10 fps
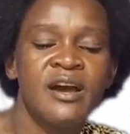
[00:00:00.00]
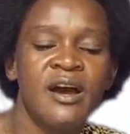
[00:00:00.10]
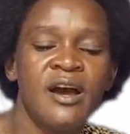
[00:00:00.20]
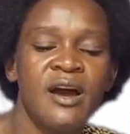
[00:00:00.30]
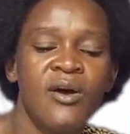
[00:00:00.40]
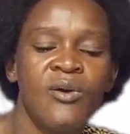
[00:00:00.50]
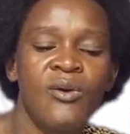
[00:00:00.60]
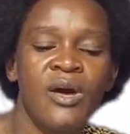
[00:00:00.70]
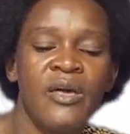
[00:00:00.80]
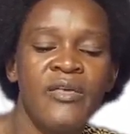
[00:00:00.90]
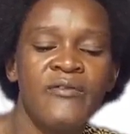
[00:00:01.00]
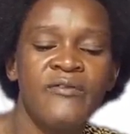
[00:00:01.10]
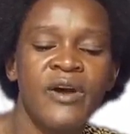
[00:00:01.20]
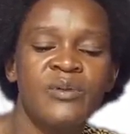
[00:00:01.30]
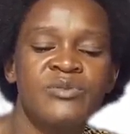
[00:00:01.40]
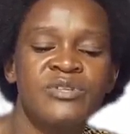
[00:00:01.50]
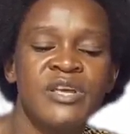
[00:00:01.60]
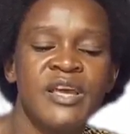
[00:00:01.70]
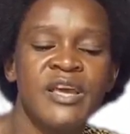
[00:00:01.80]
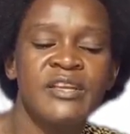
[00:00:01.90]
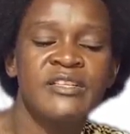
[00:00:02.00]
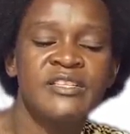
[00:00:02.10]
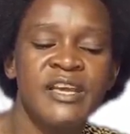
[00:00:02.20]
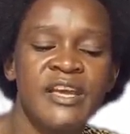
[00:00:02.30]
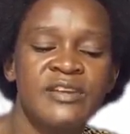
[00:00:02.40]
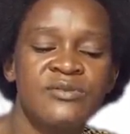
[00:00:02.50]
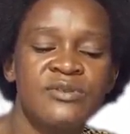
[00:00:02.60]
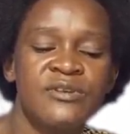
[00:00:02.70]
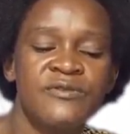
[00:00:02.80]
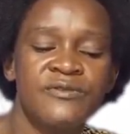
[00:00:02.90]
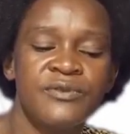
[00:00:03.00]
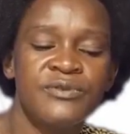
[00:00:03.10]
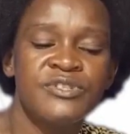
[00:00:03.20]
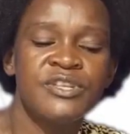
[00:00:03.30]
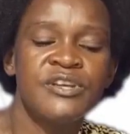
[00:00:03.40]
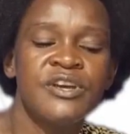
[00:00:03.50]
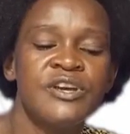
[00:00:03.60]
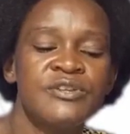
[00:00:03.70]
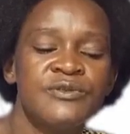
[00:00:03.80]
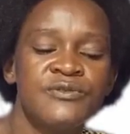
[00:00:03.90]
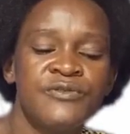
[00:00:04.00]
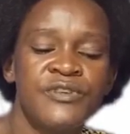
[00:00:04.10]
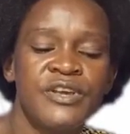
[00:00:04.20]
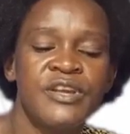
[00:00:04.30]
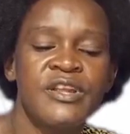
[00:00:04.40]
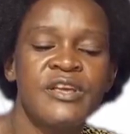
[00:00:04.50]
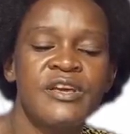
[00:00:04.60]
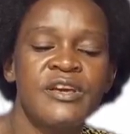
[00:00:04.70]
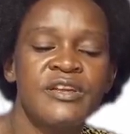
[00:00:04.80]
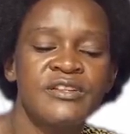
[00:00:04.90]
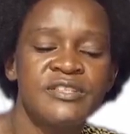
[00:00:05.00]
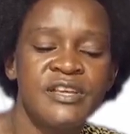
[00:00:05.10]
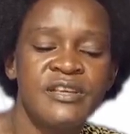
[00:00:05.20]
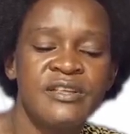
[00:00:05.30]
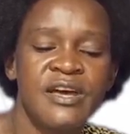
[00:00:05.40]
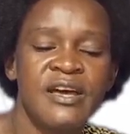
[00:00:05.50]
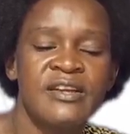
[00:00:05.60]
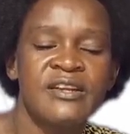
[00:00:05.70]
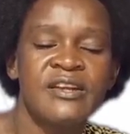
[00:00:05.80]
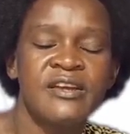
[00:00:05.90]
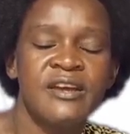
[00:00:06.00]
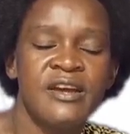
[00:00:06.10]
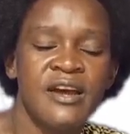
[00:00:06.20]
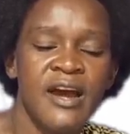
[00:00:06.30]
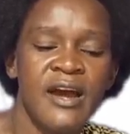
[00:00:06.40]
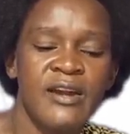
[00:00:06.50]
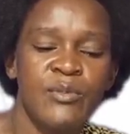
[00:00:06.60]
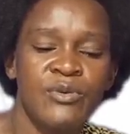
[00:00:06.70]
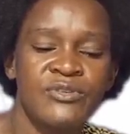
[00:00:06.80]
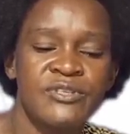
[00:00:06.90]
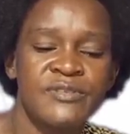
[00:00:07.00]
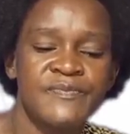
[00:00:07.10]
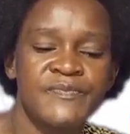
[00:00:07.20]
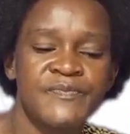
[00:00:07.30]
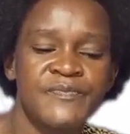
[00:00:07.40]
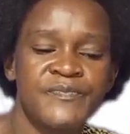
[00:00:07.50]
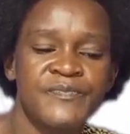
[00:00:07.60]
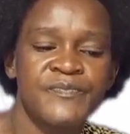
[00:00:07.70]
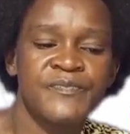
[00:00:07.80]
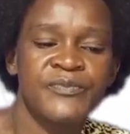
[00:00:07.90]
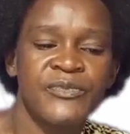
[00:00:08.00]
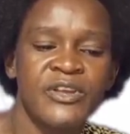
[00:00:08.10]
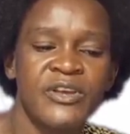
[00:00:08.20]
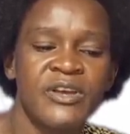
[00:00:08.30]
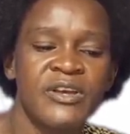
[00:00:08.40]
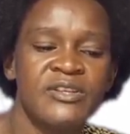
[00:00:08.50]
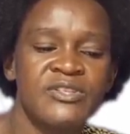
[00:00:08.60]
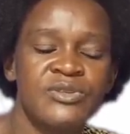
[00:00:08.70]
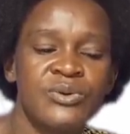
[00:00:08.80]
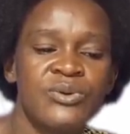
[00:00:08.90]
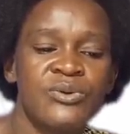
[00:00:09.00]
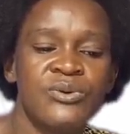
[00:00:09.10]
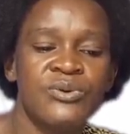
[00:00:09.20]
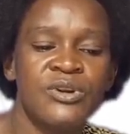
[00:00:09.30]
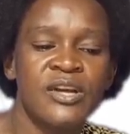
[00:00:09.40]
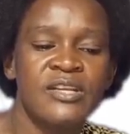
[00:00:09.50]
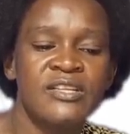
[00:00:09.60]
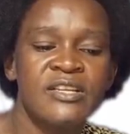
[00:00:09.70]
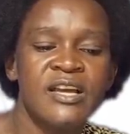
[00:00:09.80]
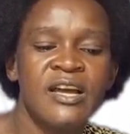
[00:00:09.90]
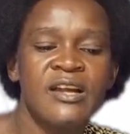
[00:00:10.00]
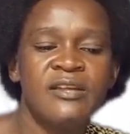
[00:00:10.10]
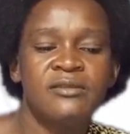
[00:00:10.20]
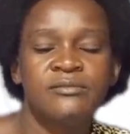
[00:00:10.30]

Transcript: or other farms and taken to the fields to feed tethered animals. So on cut and carry,